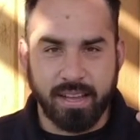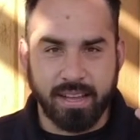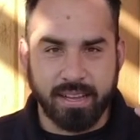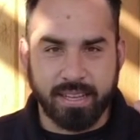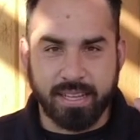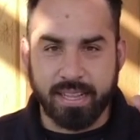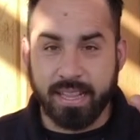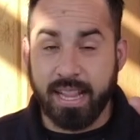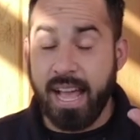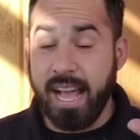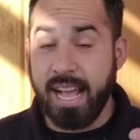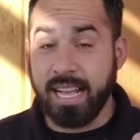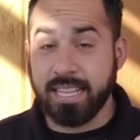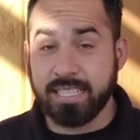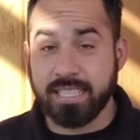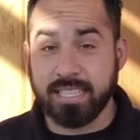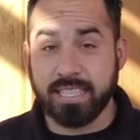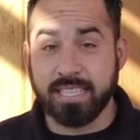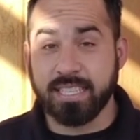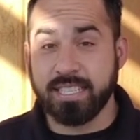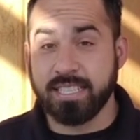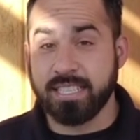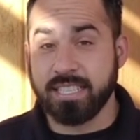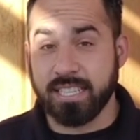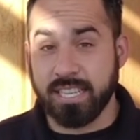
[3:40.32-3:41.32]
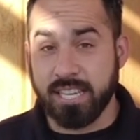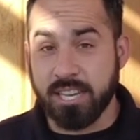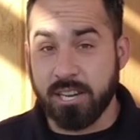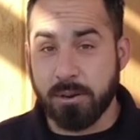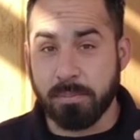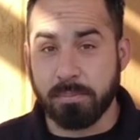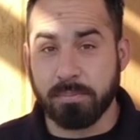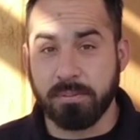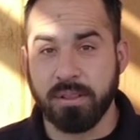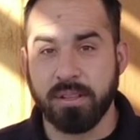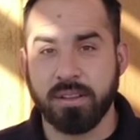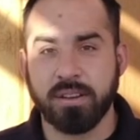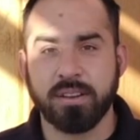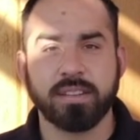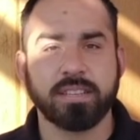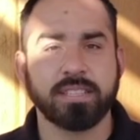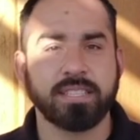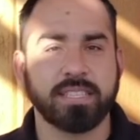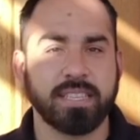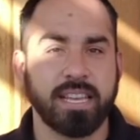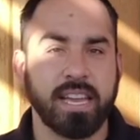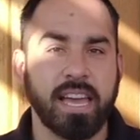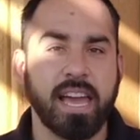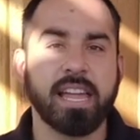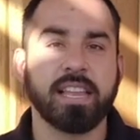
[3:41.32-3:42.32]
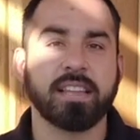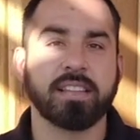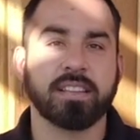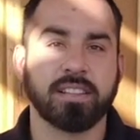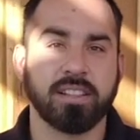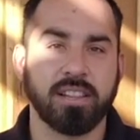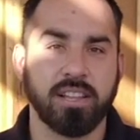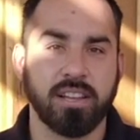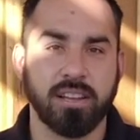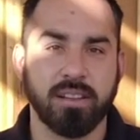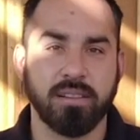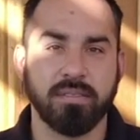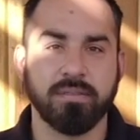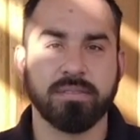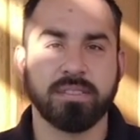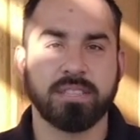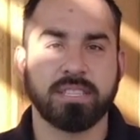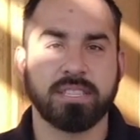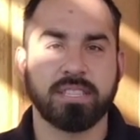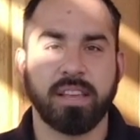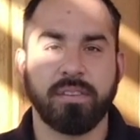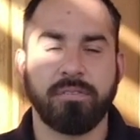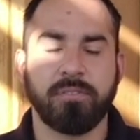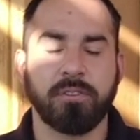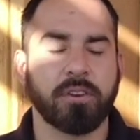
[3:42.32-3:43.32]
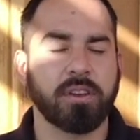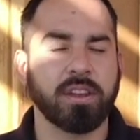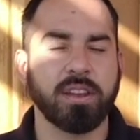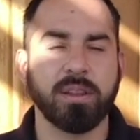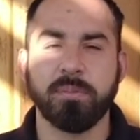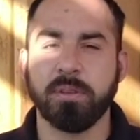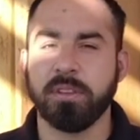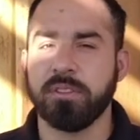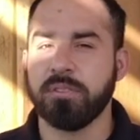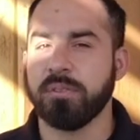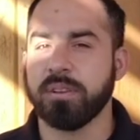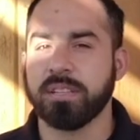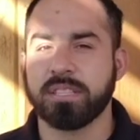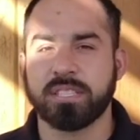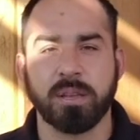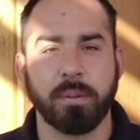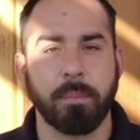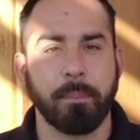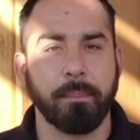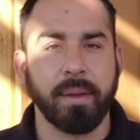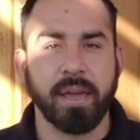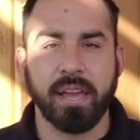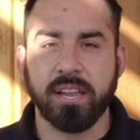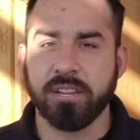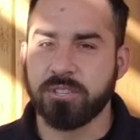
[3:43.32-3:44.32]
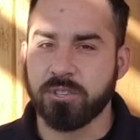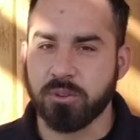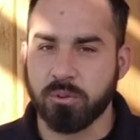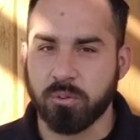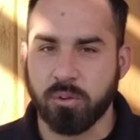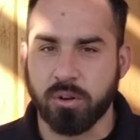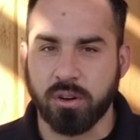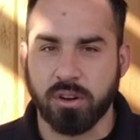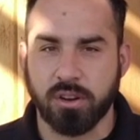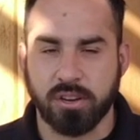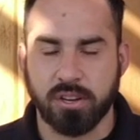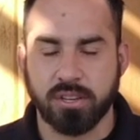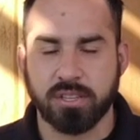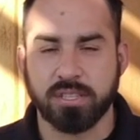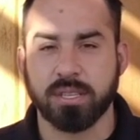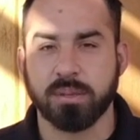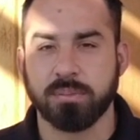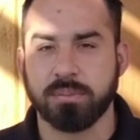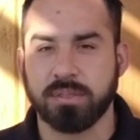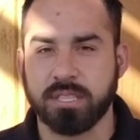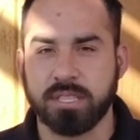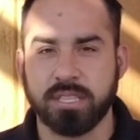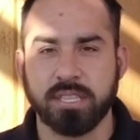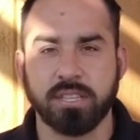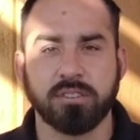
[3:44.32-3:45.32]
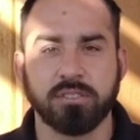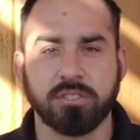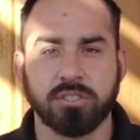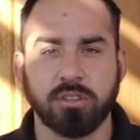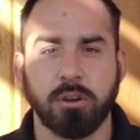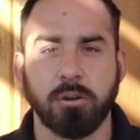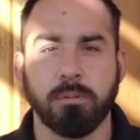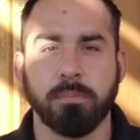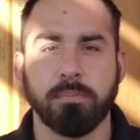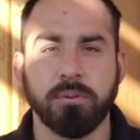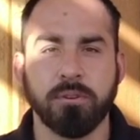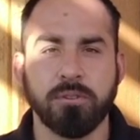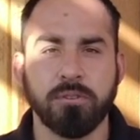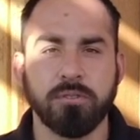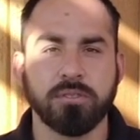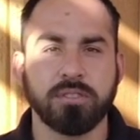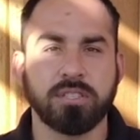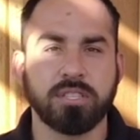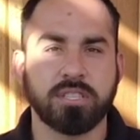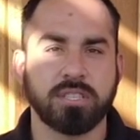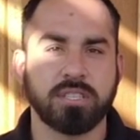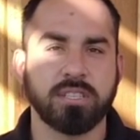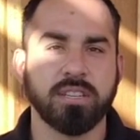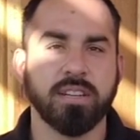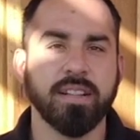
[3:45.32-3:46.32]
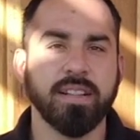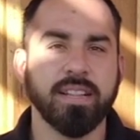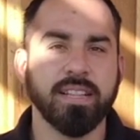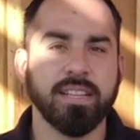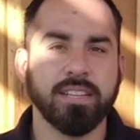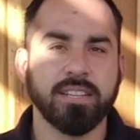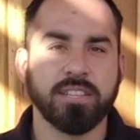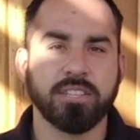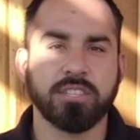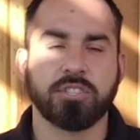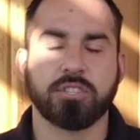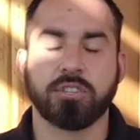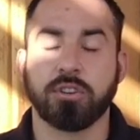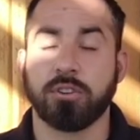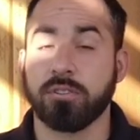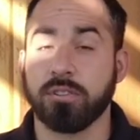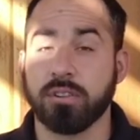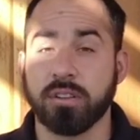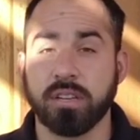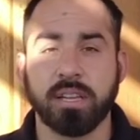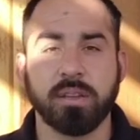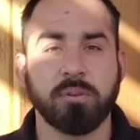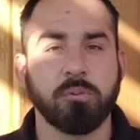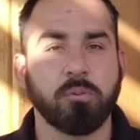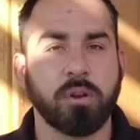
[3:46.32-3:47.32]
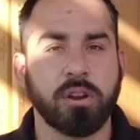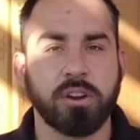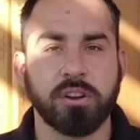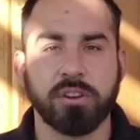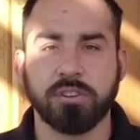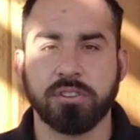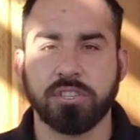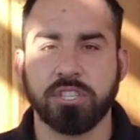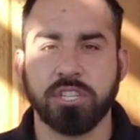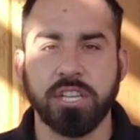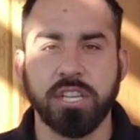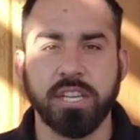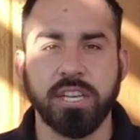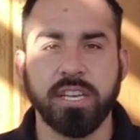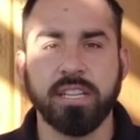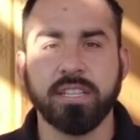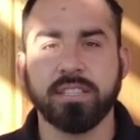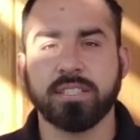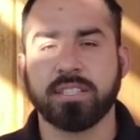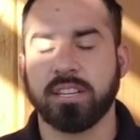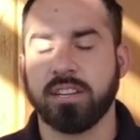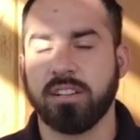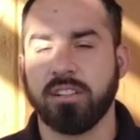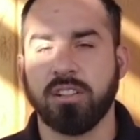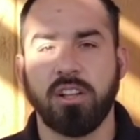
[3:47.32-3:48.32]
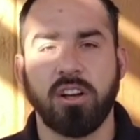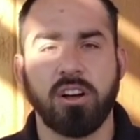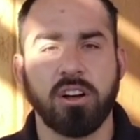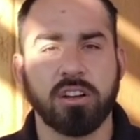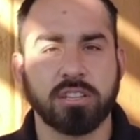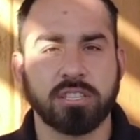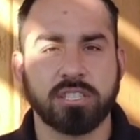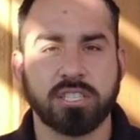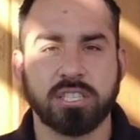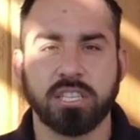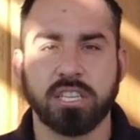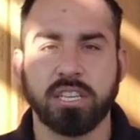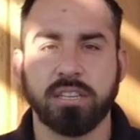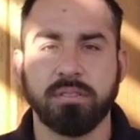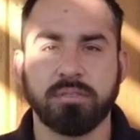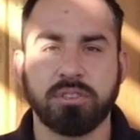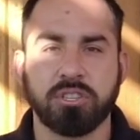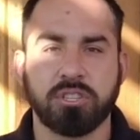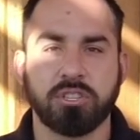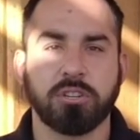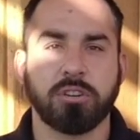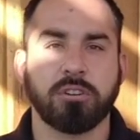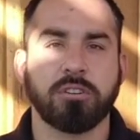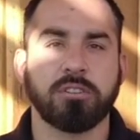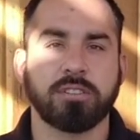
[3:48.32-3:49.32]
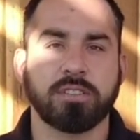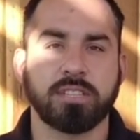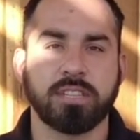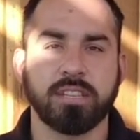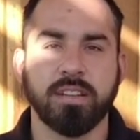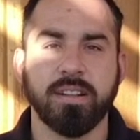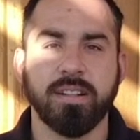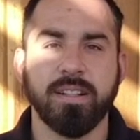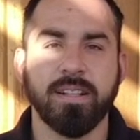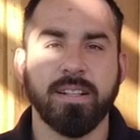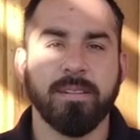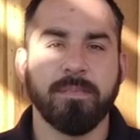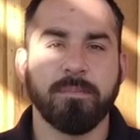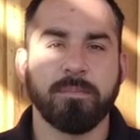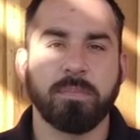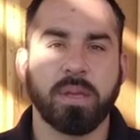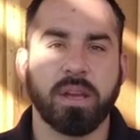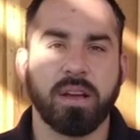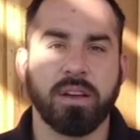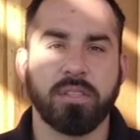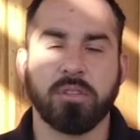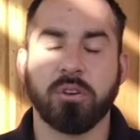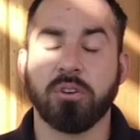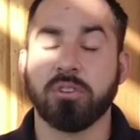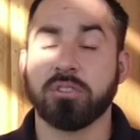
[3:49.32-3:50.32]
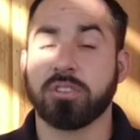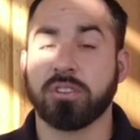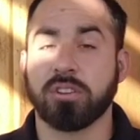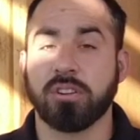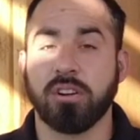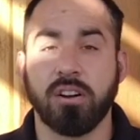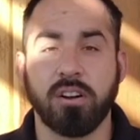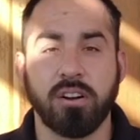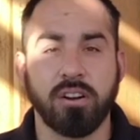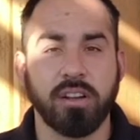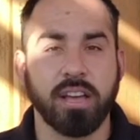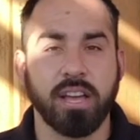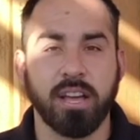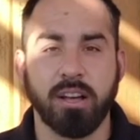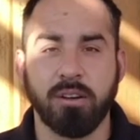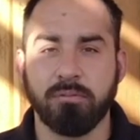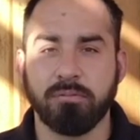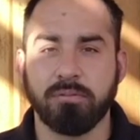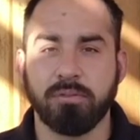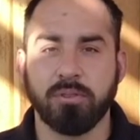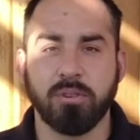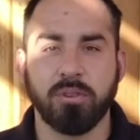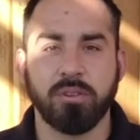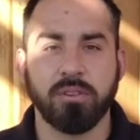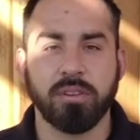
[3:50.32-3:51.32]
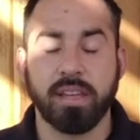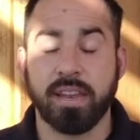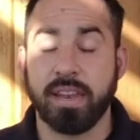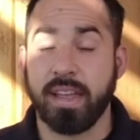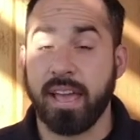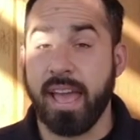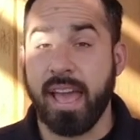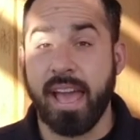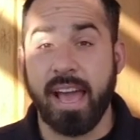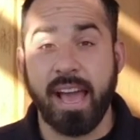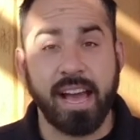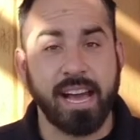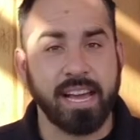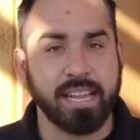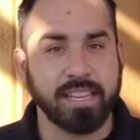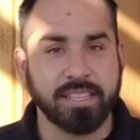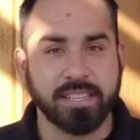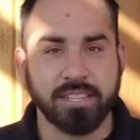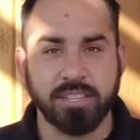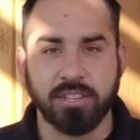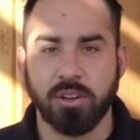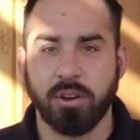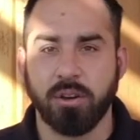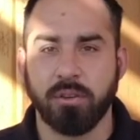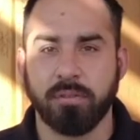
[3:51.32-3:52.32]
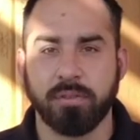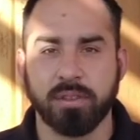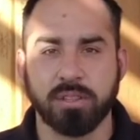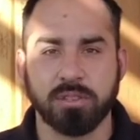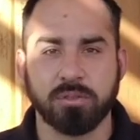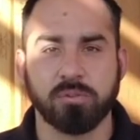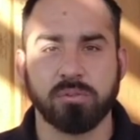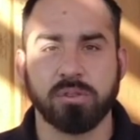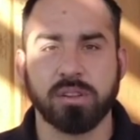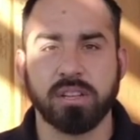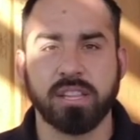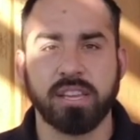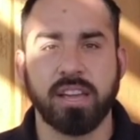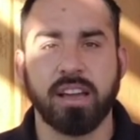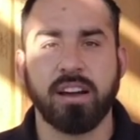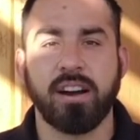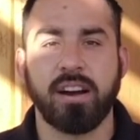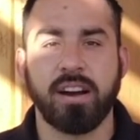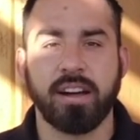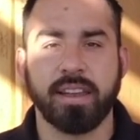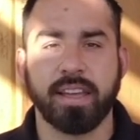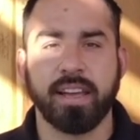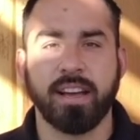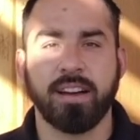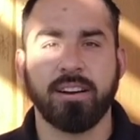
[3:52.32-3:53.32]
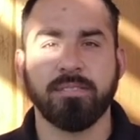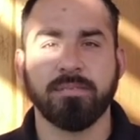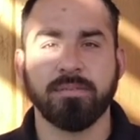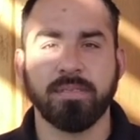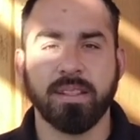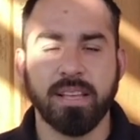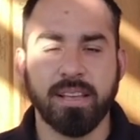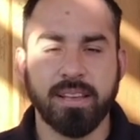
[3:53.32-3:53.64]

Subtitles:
glasses, earplugs, and gloves. If you're going to be doing some major work, some steel toe boots, certainly wear jeans and a long sleeve shirt. Those are all helpful, and a hat, if it's really hot out.